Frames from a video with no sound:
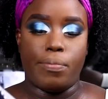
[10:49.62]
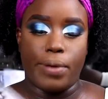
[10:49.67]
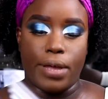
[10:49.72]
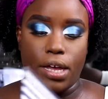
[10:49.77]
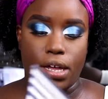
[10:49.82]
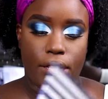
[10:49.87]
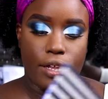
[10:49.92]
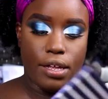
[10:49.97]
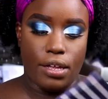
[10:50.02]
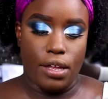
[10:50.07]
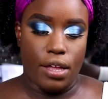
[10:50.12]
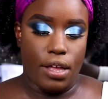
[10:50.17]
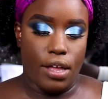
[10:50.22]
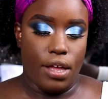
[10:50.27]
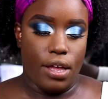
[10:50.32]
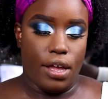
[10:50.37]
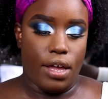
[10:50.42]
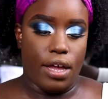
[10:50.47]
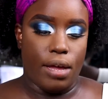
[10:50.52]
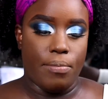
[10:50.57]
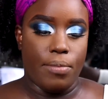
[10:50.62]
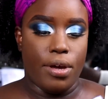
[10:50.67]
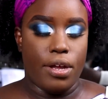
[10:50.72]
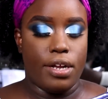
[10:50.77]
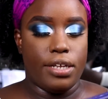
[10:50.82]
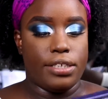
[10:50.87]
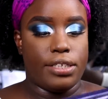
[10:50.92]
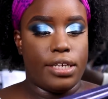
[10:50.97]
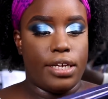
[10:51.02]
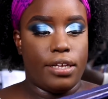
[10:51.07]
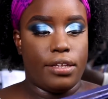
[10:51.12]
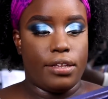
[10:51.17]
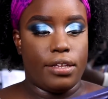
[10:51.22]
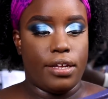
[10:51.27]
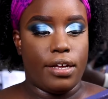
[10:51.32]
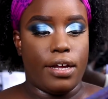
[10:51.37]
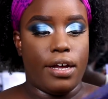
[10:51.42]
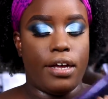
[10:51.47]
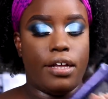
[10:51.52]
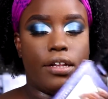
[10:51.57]
palette, I'm gonna take the
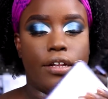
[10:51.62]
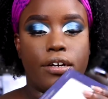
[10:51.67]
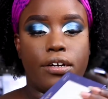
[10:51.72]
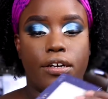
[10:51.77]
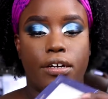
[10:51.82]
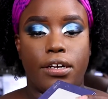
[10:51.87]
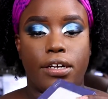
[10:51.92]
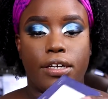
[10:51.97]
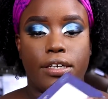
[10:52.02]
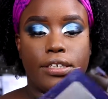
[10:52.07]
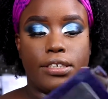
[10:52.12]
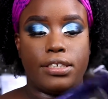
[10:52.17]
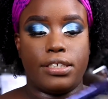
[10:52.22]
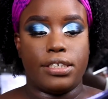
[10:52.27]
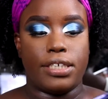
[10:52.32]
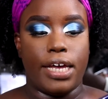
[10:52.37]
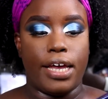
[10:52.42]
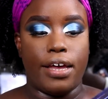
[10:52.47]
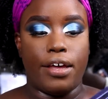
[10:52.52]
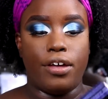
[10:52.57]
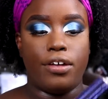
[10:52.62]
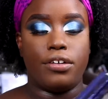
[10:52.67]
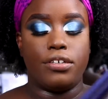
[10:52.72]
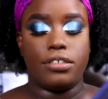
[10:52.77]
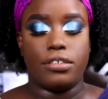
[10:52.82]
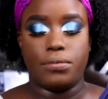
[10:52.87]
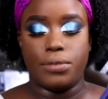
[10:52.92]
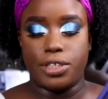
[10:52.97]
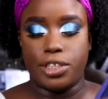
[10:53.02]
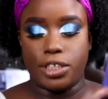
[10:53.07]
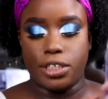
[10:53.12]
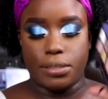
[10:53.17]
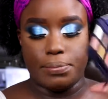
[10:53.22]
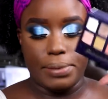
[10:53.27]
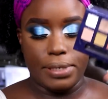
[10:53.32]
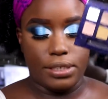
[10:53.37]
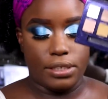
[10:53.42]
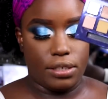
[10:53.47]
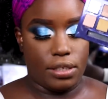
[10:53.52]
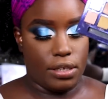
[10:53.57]
color Sails, which is
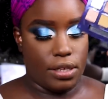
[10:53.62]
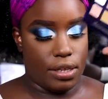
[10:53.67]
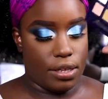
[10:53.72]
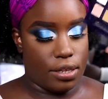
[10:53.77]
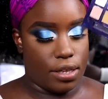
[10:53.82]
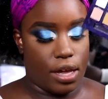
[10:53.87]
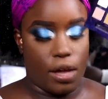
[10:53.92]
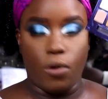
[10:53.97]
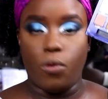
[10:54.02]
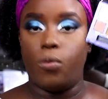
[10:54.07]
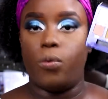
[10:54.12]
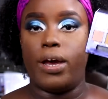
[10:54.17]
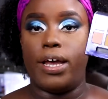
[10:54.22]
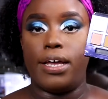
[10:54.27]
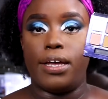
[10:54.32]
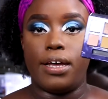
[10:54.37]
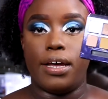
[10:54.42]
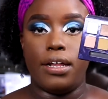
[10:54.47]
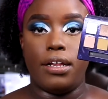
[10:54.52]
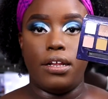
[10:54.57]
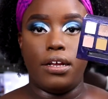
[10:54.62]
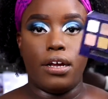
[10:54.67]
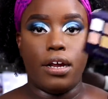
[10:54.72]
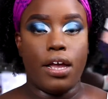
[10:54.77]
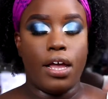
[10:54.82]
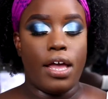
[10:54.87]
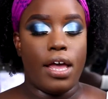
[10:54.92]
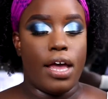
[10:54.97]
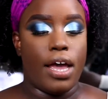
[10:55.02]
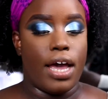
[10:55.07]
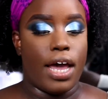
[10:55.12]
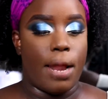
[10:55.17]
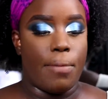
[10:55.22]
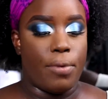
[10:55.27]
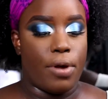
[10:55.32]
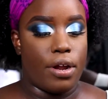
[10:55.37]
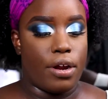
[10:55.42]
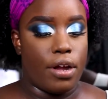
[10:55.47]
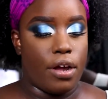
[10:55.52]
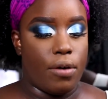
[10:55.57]
basically that white color, and I'm
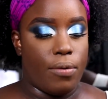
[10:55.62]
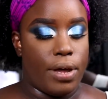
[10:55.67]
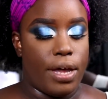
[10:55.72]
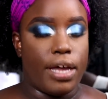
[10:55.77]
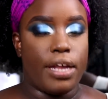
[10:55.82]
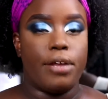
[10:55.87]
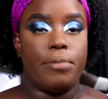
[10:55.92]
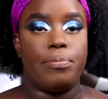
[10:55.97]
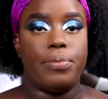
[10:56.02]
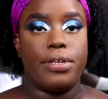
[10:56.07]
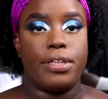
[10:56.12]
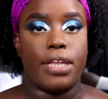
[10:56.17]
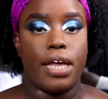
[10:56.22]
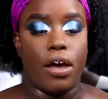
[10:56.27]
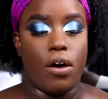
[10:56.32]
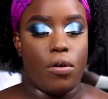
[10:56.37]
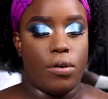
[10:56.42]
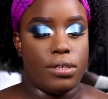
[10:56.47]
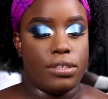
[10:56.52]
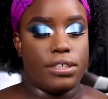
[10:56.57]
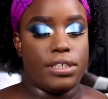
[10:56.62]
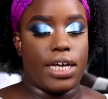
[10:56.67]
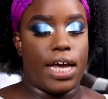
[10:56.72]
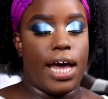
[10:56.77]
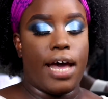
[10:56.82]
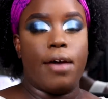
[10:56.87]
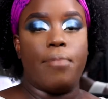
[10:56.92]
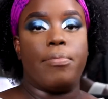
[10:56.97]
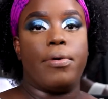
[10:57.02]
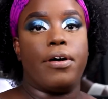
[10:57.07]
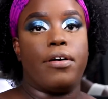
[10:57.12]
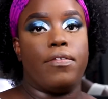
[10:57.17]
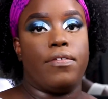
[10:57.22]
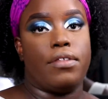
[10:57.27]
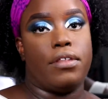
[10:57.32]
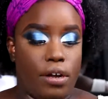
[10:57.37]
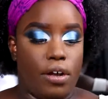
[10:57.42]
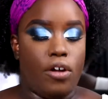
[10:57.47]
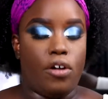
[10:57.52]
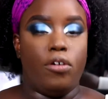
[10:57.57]
gonna go ahead and put that on top of.
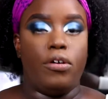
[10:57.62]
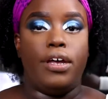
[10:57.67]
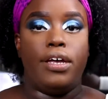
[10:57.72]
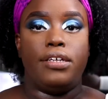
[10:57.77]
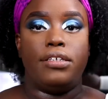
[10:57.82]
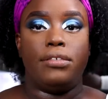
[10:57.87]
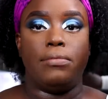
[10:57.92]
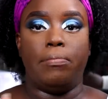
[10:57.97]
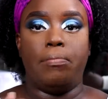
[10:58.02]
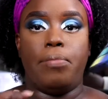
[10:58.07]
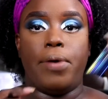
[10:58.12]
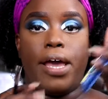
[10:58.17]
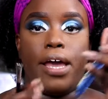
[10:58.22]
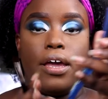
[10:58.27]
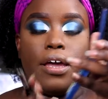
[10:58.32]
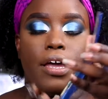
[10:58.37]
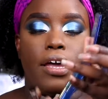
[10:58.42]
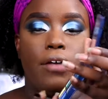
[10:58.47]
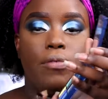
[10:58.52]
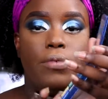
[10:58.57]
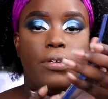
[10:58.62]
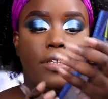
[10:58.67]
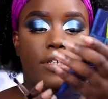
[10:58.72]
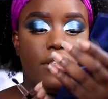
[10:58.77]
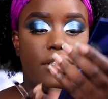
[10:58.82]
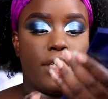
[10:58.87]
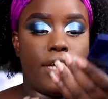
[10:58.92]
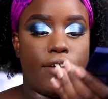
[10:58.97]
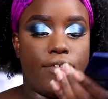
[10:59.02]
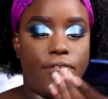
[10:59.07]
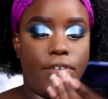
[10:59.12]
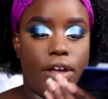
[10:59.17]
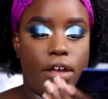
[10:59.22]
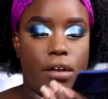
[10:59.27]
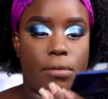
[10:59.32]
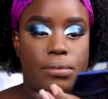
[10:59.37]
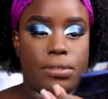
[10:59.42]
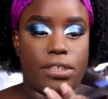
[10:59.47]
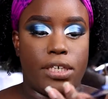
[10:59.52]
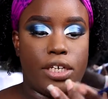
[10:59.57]
Go in back in with the Sapphire
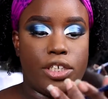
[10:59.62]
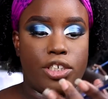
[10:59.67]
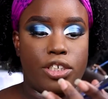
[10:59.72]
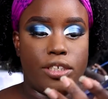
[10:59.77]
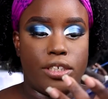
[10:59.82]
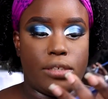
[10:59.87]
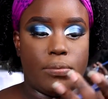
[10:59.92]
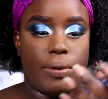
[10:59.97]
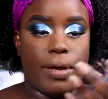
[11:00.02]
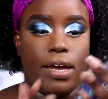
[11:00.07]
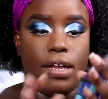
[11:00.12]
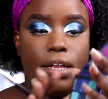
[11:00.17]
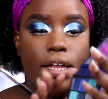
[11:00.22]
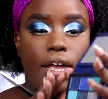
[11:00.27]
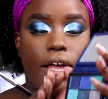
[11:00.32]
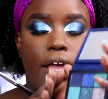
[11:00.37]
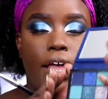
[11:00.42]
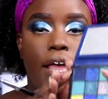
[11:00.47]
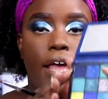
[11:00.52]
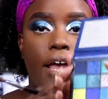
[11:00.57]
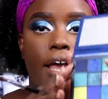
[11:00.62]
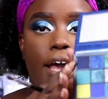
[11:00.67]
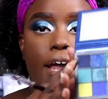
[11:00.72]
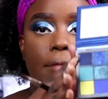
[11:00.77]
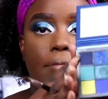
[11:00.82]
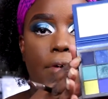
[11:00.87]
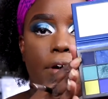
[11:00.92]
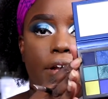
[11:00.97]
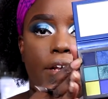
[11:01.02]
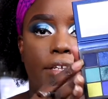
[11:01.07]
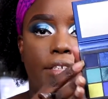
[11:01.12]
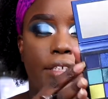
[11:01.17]
Obsessions palette, and I'm gonna